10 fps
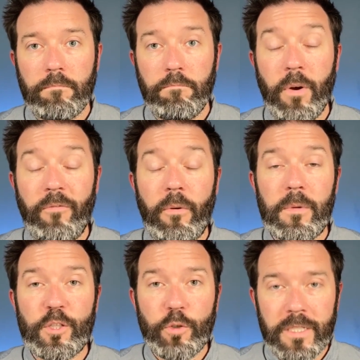But from
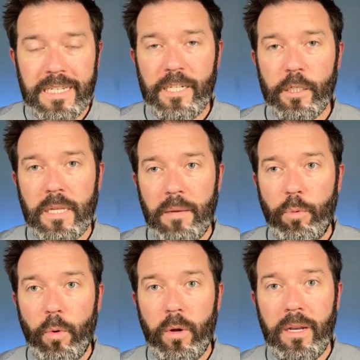a strategic
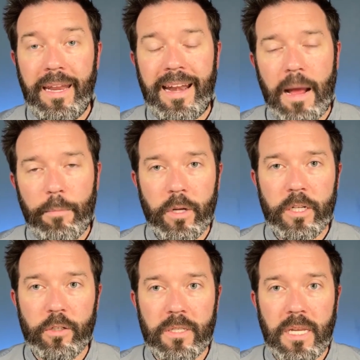standpoint and an
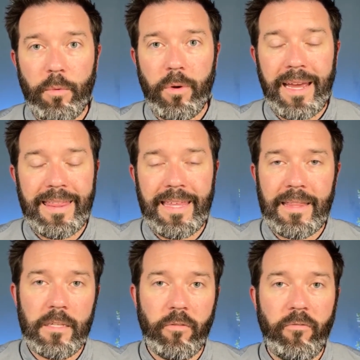operational standpoint, I think
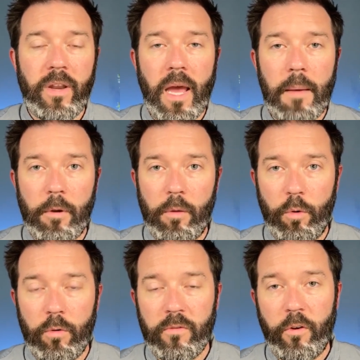these are phenomenal
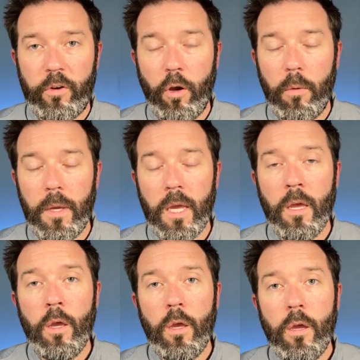moves for Adobe.
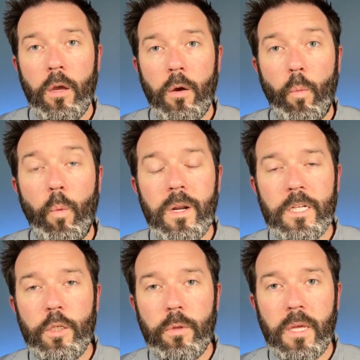What
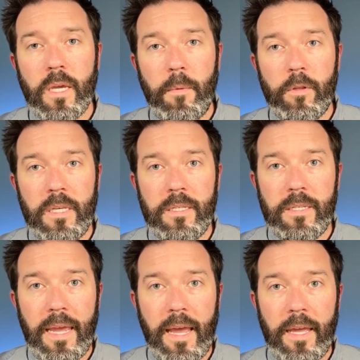did you think about
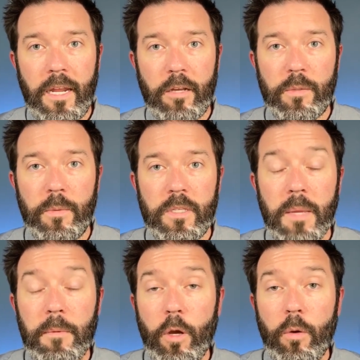these AI announcements?
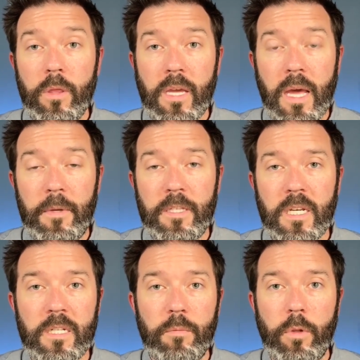Let me know in the comment
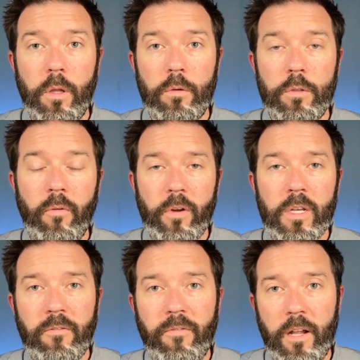section below. Don't
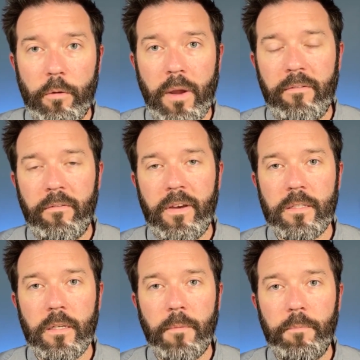forget to follow Riiv
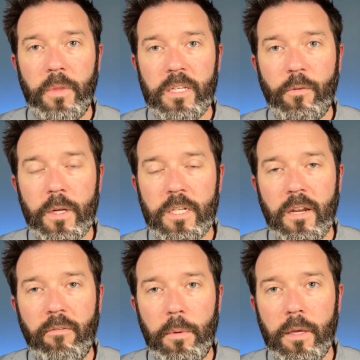Investing. Thanks for
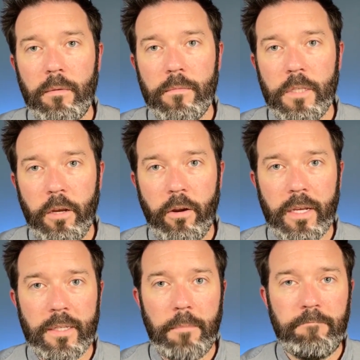watching, everybody. See you here
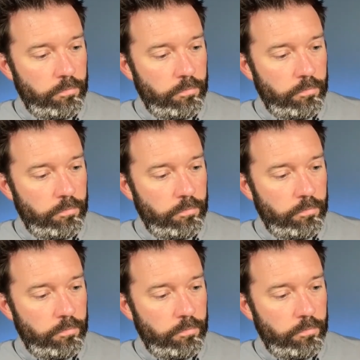next time.